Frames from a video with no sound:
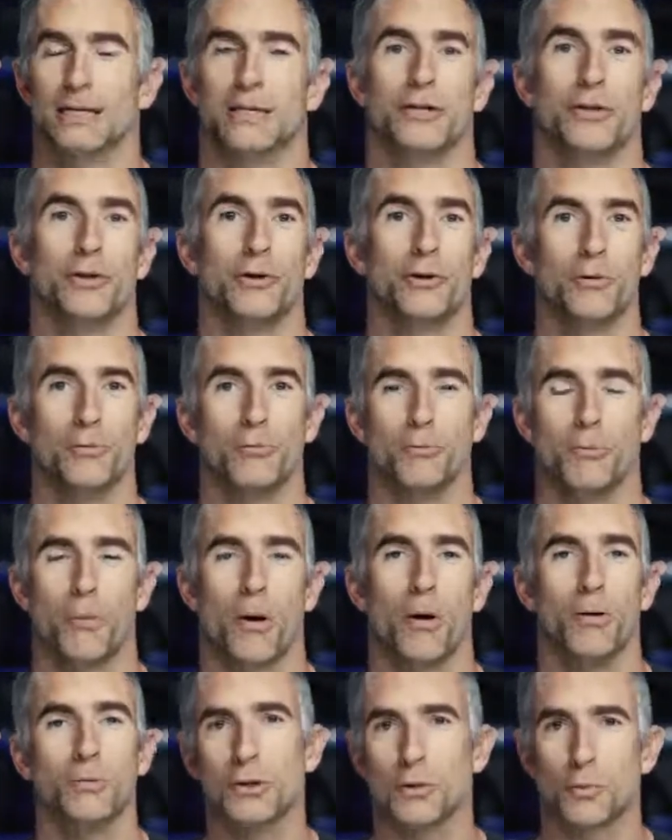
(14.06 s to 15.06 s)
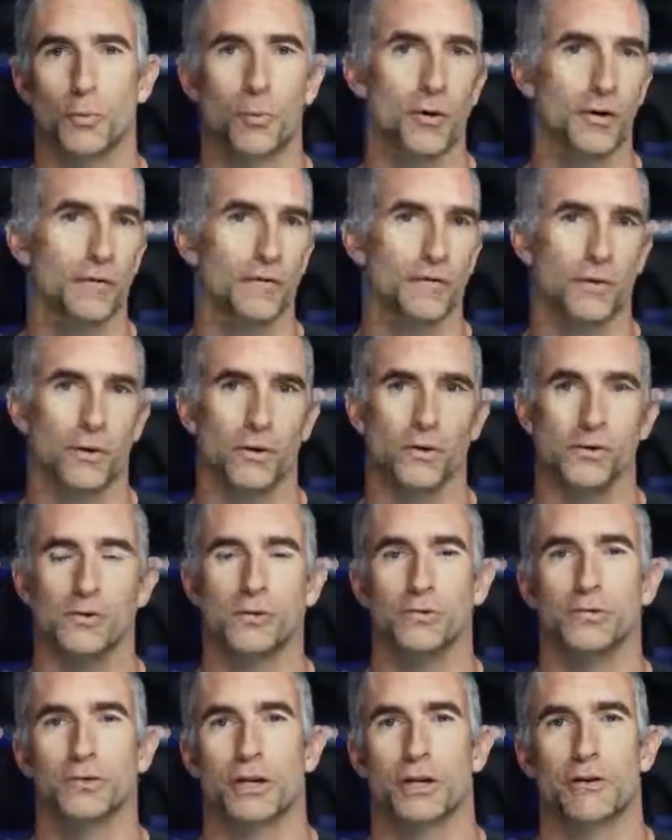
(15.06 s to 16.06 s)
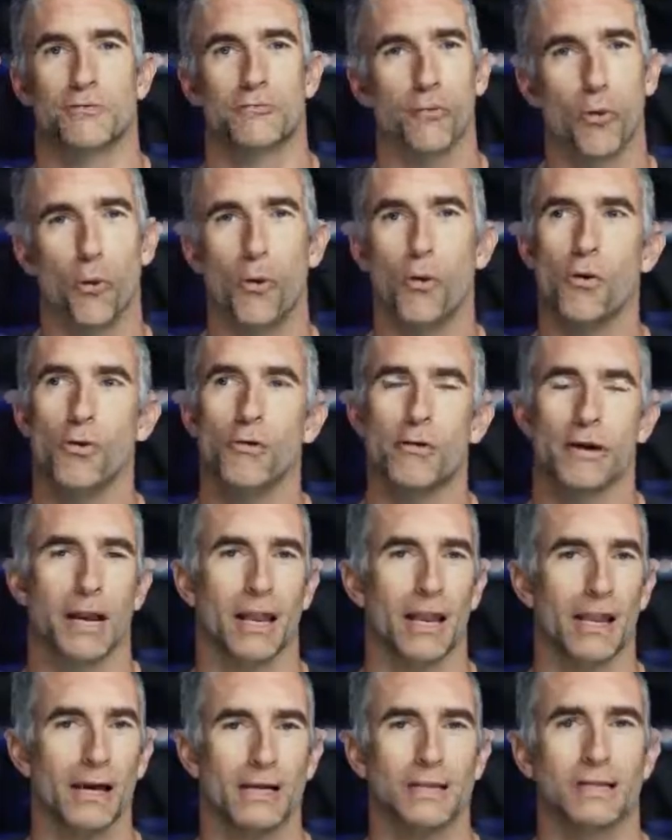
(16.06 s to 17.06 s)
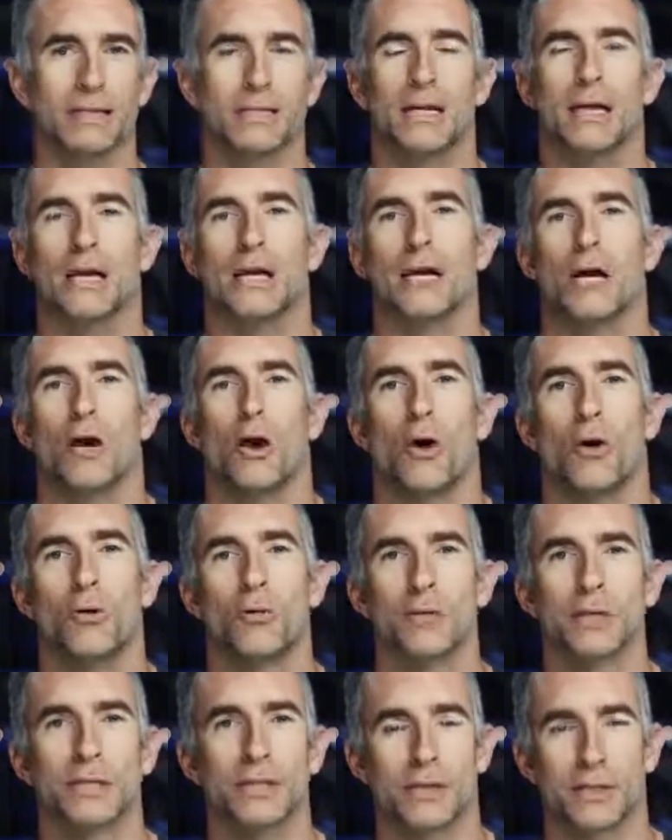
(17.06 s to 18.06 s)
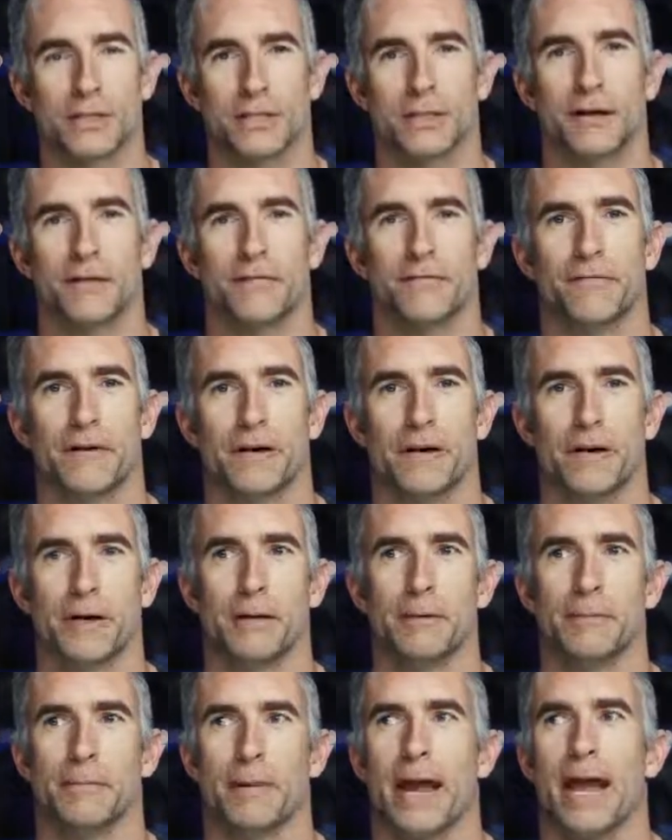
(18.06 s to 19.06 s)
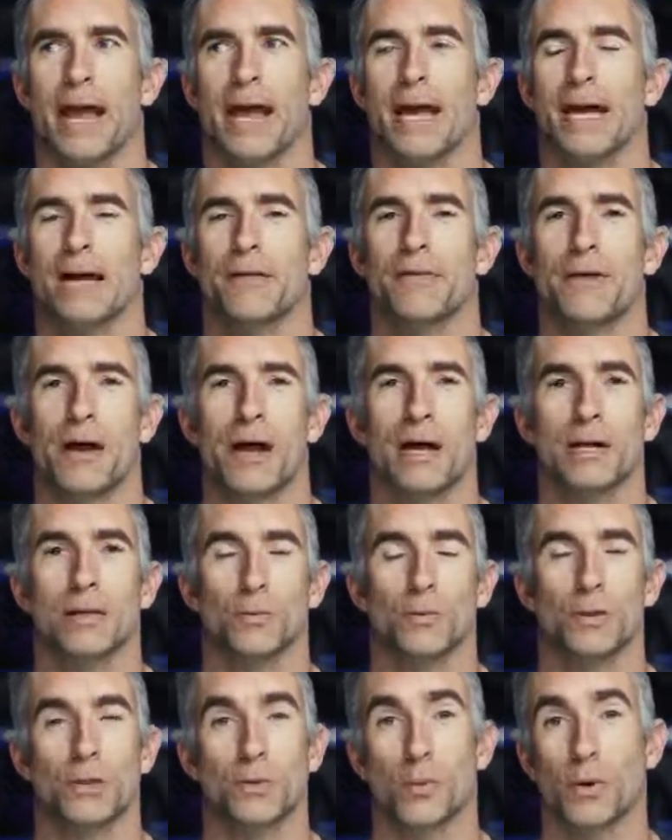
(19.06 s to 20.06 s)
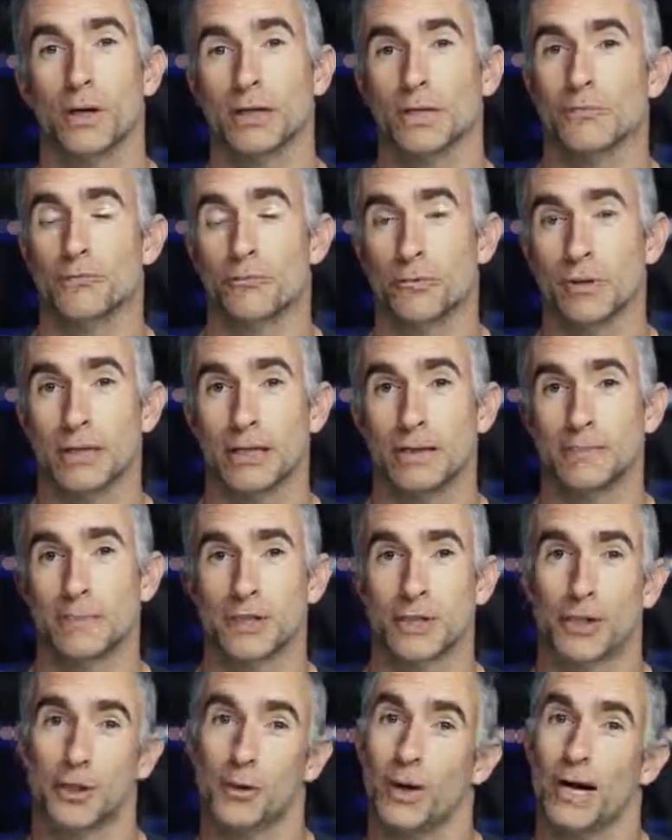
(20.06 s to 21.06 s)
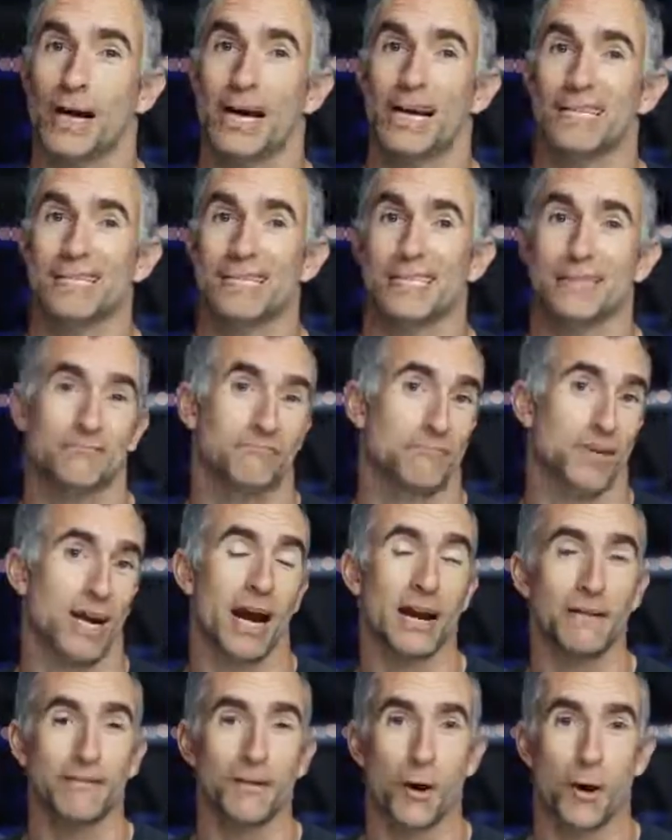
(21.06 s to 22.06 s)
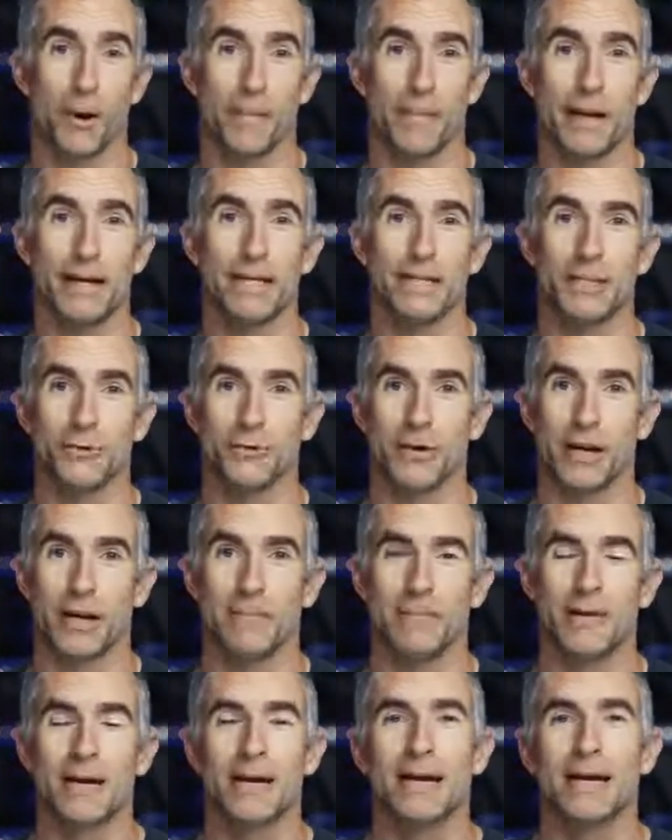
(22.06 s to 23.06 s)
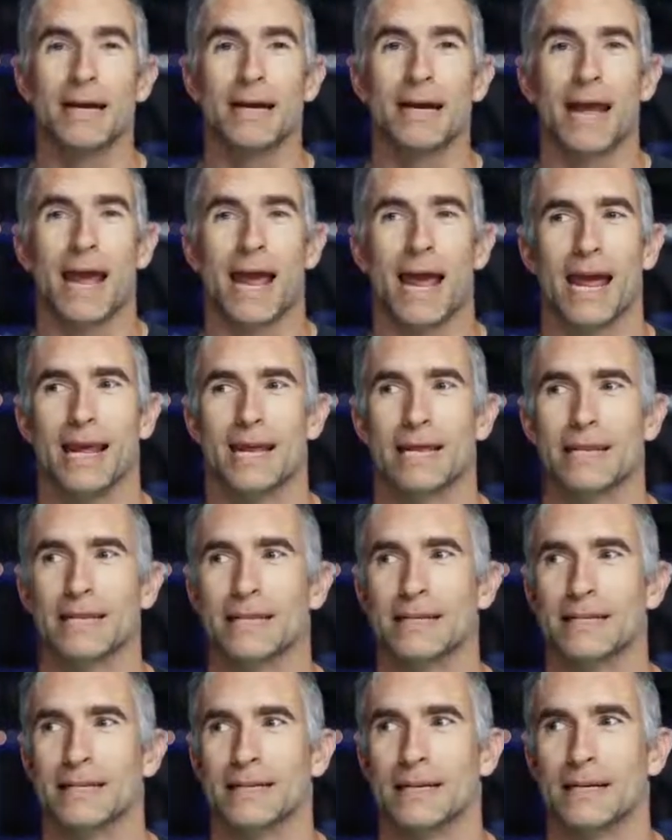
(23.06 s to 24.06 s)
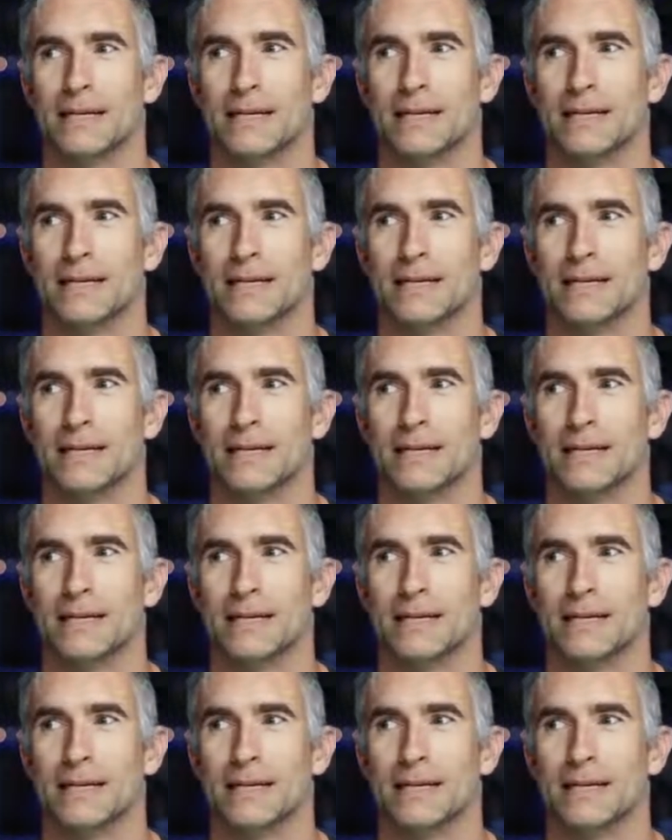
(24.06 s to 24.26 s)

new post workflows and RAW and LUTs. All this sort of stuff was once really obscure has kind of gone mainstream and